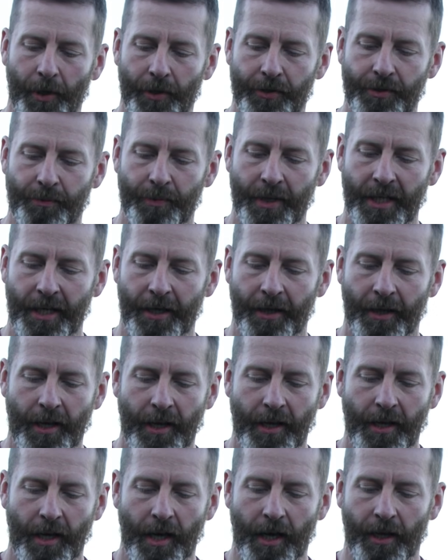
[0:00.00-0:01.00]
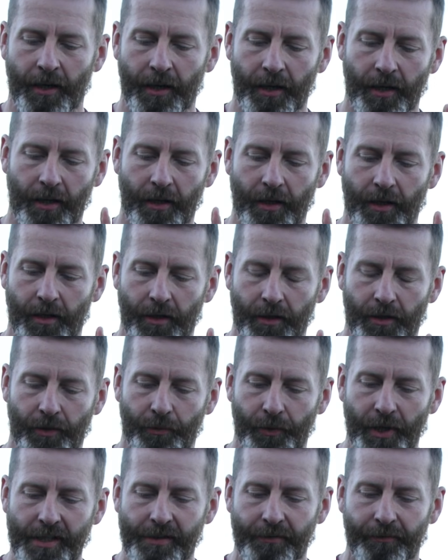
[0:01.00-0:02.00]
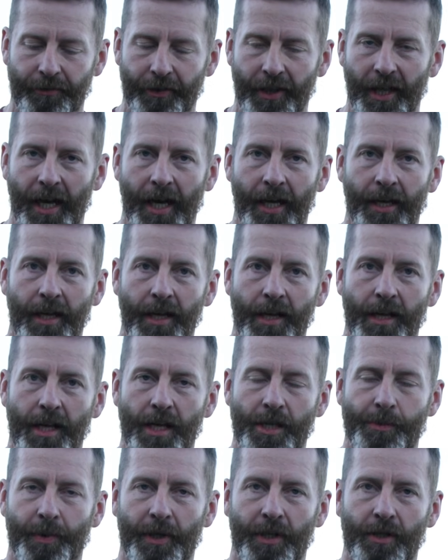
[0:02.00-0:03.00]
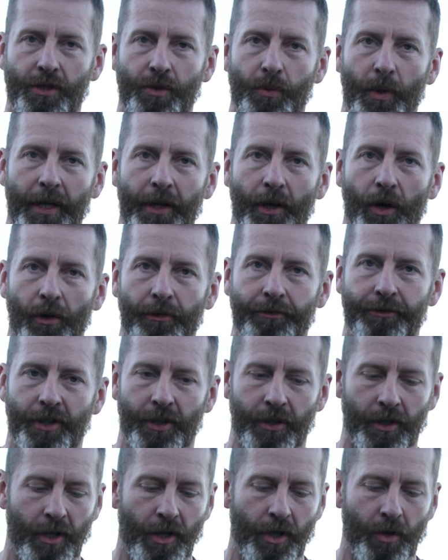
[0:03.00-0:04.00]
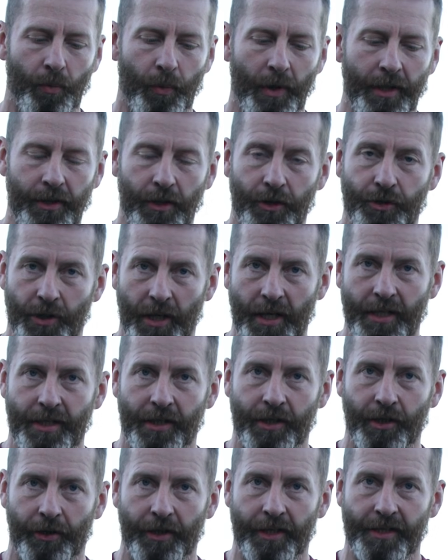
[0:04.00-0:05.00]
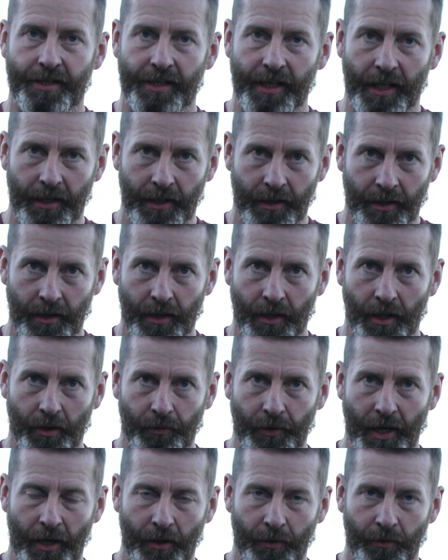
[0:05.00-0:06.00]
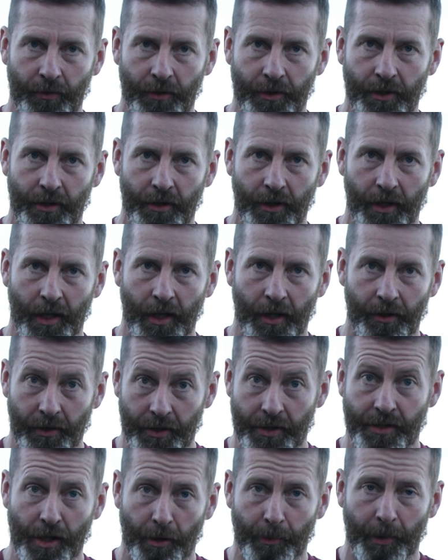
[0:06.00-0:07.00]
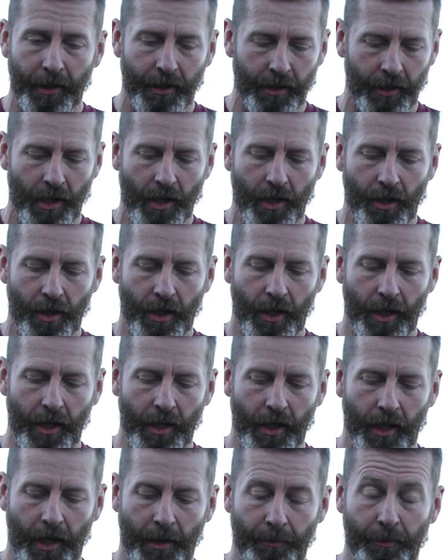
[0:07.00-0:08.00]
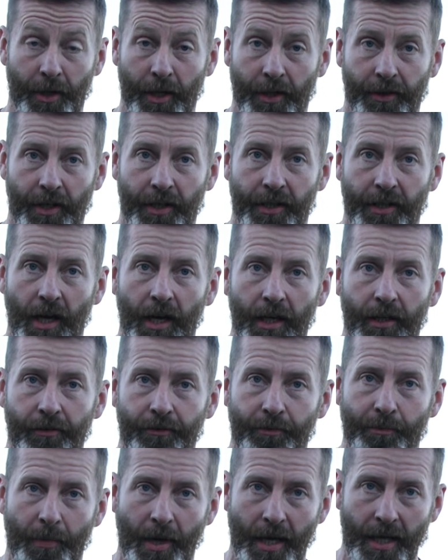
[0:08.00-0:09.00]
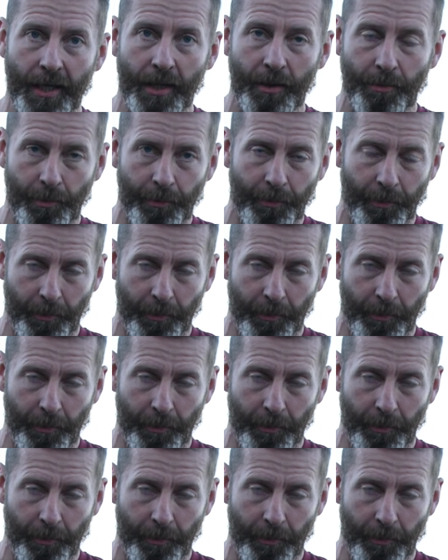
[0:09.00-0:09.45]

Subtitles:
bottom here. And the reason for that is because quite often when you're trying to cut the skin around the stomach, the knife may